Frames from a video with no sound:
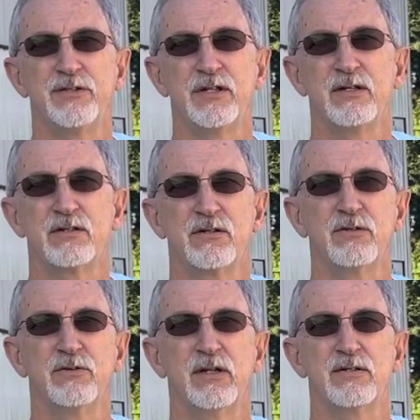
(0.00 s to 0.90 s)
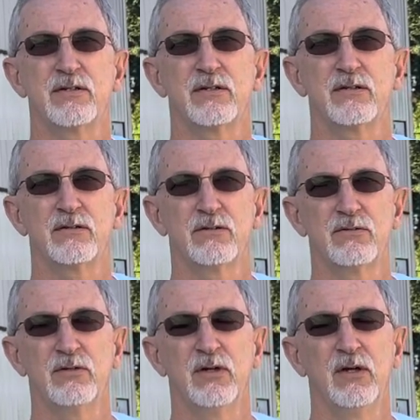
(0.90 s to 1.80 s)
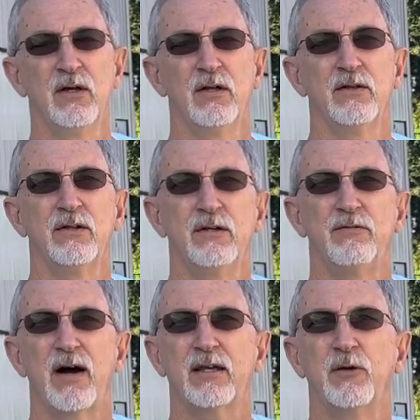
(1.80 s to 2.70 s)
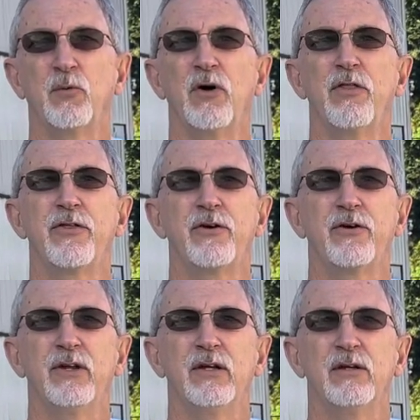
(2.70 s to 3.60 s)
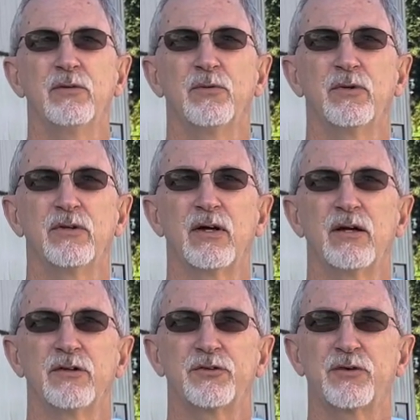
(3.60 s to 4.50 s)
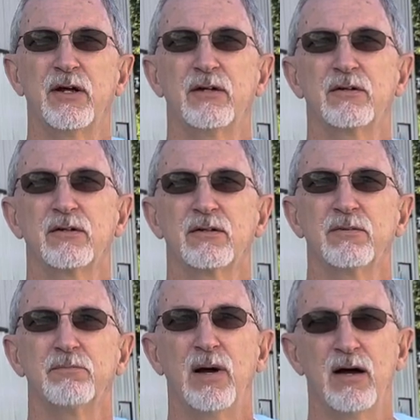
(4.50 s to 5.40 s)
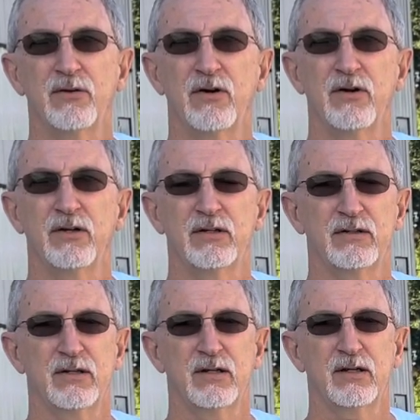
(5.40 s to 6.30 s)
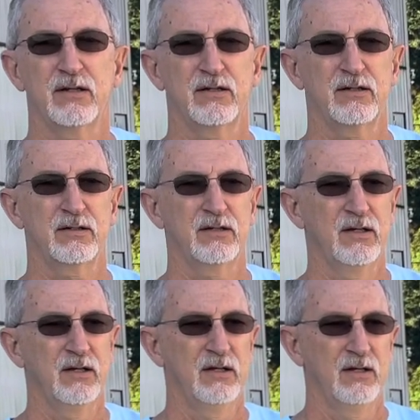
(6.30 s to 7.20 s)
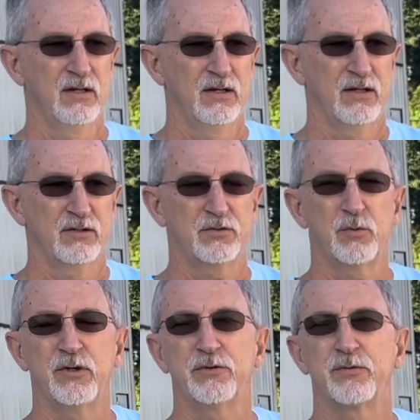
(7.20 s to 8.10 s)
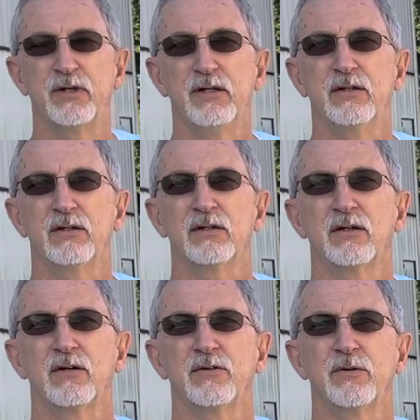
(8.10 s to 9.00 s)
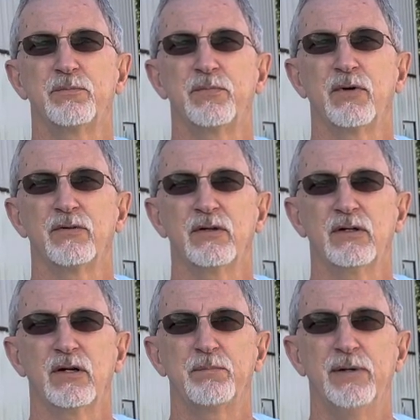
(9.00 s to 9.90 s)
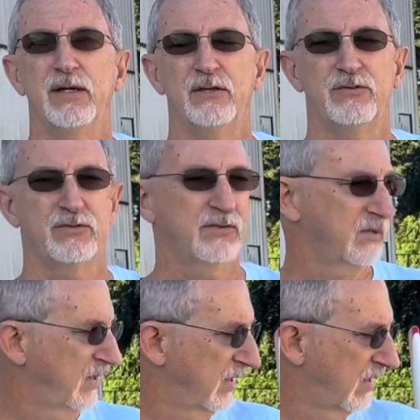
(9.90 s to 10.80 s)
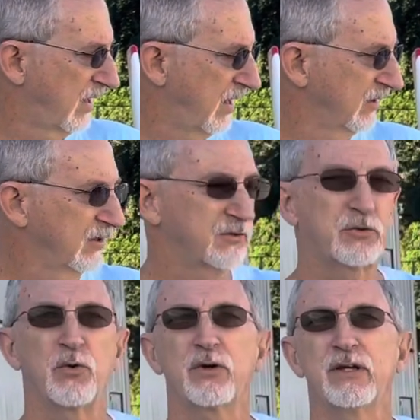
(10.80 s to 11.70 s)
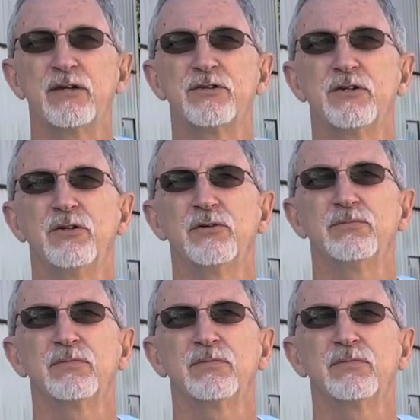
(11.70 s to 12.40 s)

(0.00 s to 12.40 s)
Gen 2 engine to the Viking 130 with a straight mount on it and 23 on the pitch. And I had a little torque issue,